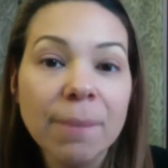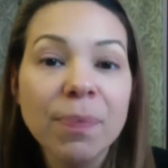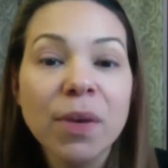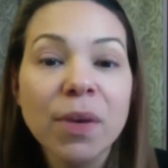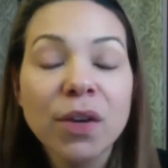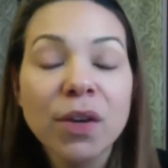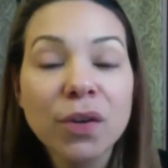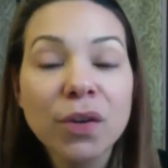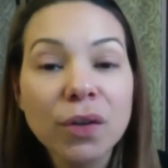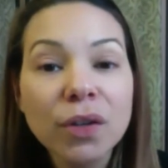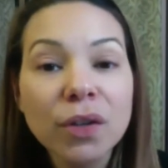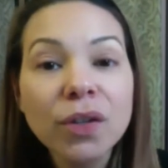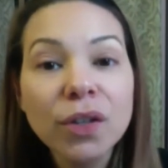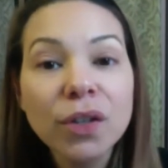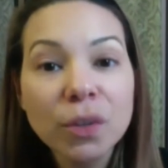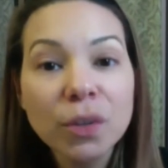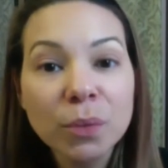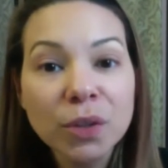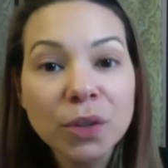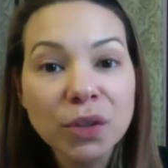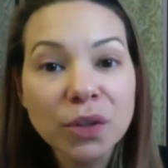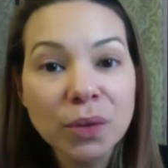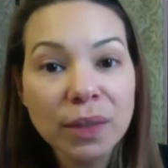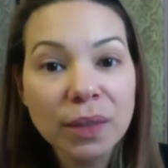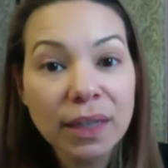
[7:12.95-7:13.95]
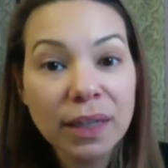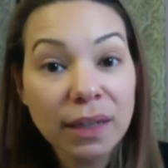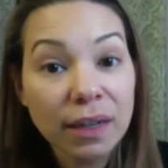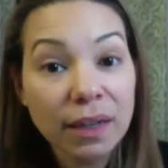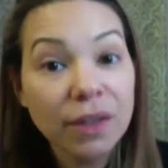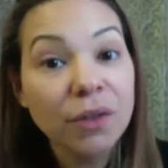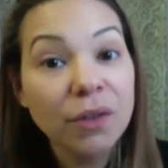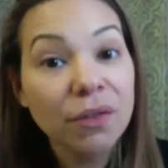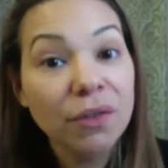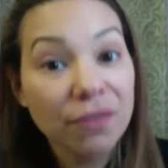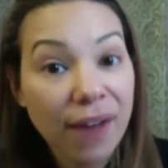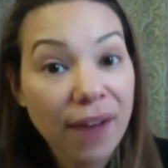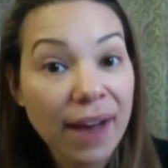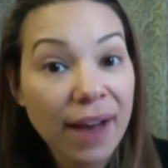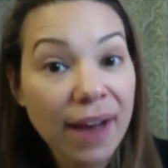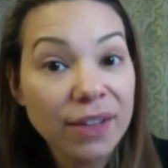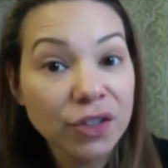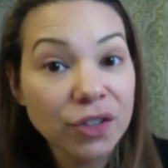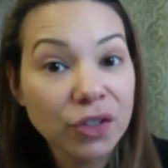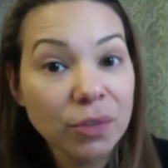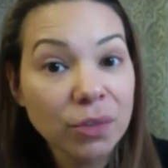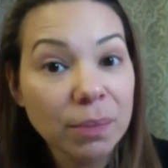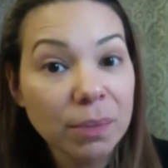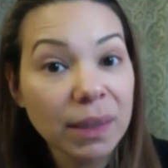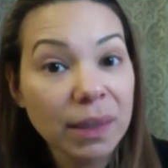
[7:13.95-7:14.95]
you'll learn what you need a little
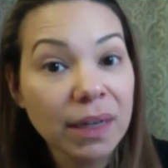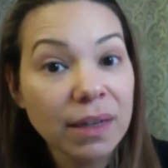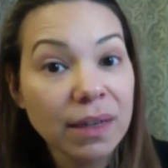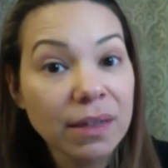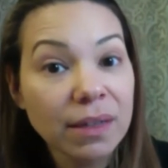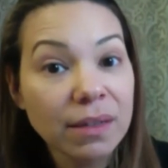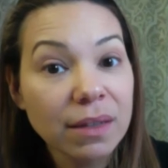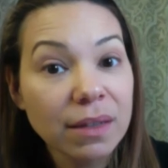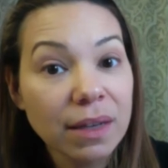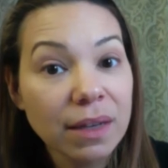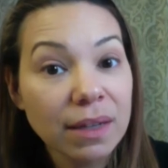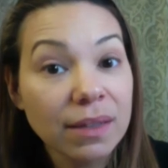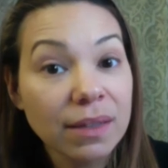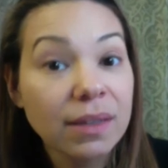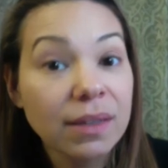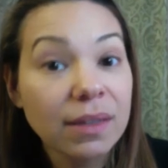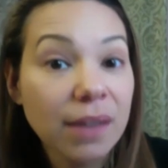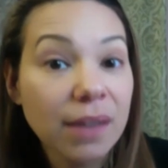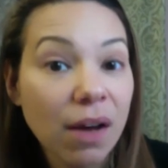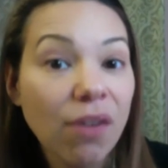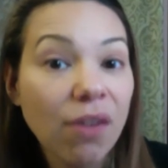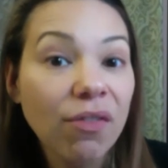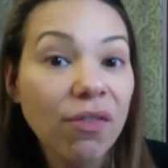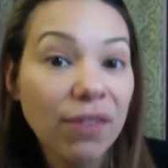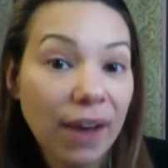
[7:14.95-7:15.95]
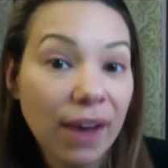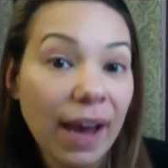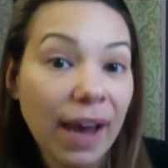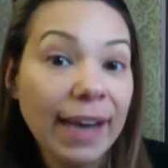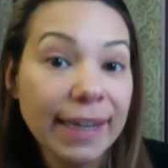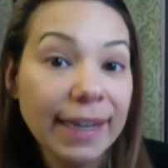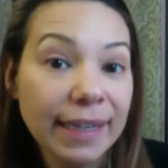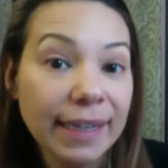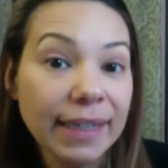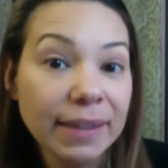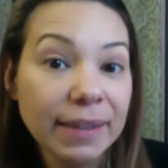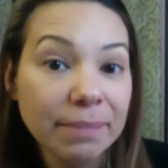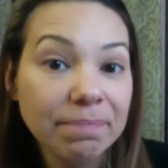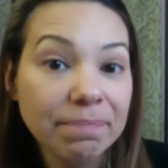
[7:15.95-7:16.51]
faster because it's self-guided.